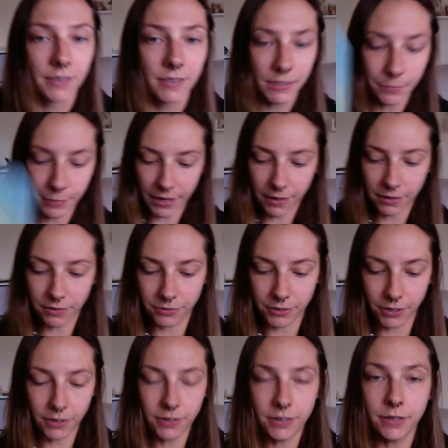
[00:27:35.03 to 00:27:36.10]
The back of
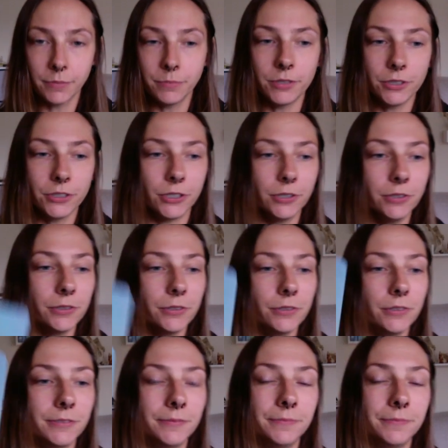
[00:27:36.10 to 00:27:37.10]
card number two.